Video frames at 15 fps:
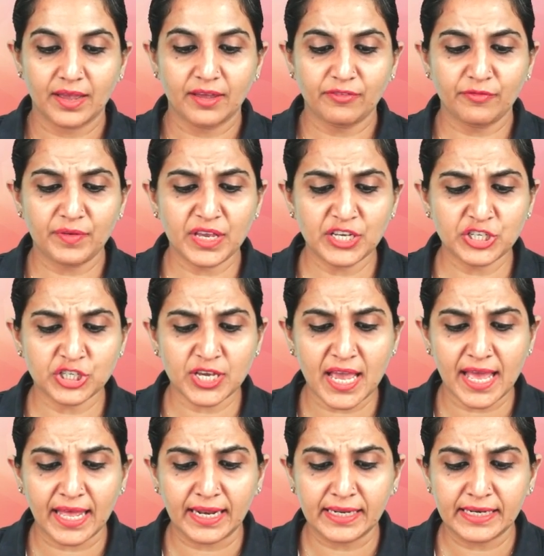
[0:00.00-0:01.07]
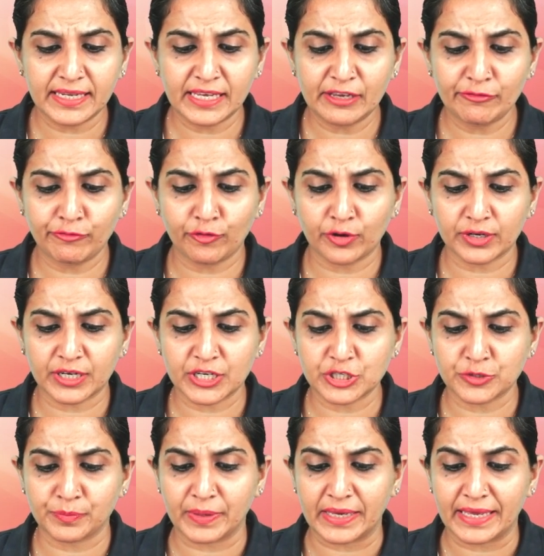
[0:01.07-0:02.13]
We shall leave for
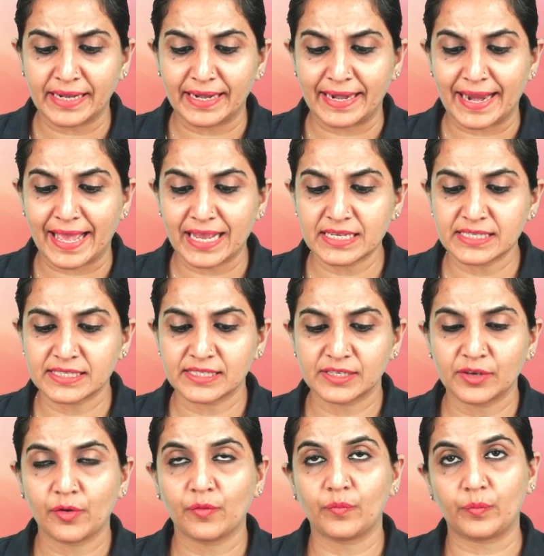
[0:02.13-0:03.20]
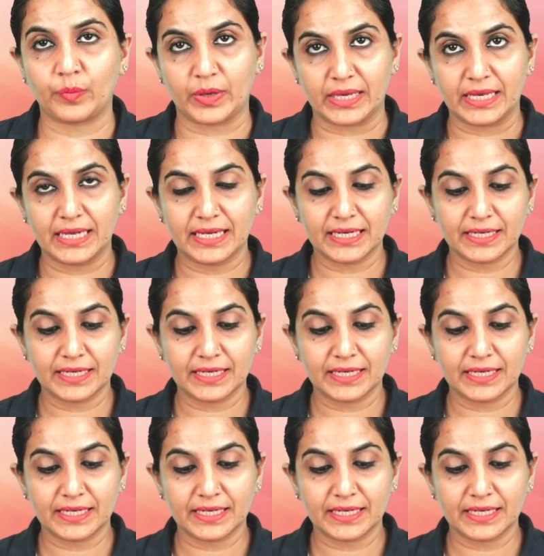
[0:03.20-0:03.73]
Kashmir next week.